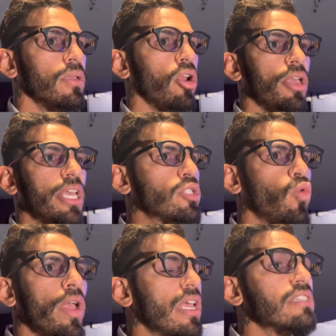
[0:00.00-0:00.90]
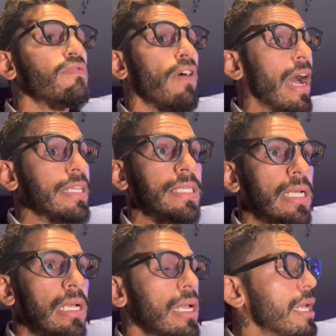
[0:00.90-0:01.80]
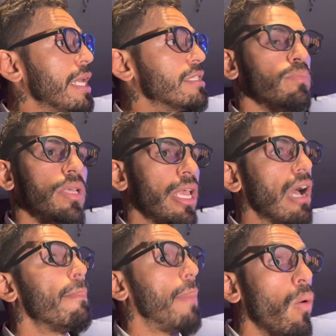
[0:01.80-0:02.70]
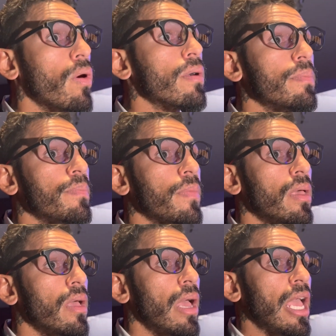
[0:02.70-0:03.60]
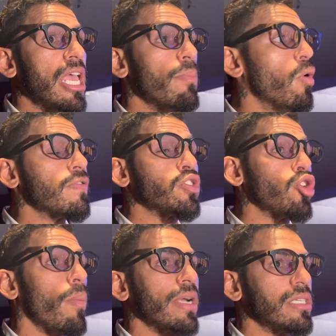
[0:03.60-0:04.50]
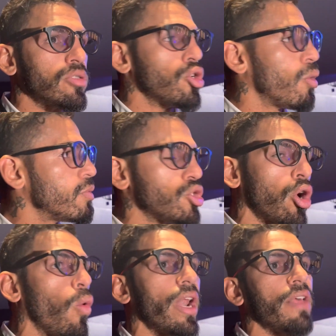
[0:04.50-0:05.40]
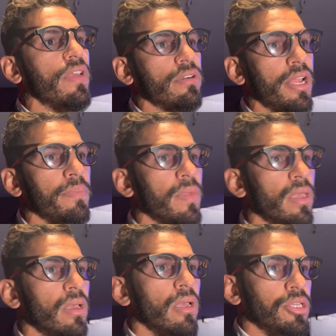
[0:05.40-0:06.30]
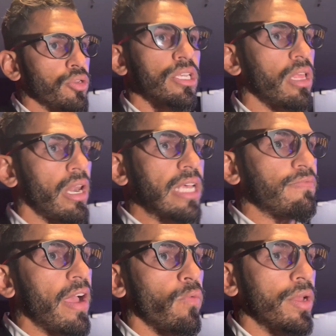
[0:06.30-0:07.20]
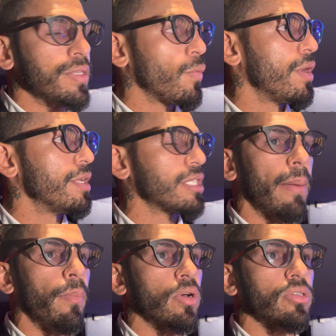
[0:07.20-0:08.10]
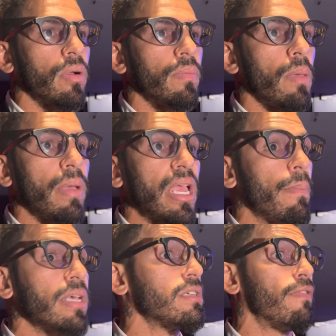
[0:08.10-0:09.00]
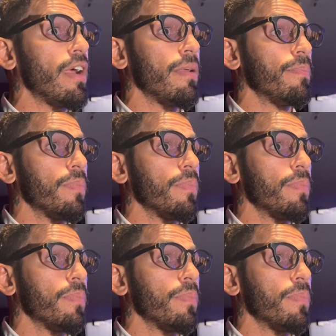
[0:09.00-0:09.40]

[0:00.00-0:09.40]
You know, he's quick, he's fast, he has power, and he moves so much, so well in the ring. Mm. you see the last fight with Gamboso. He made an amazing fight.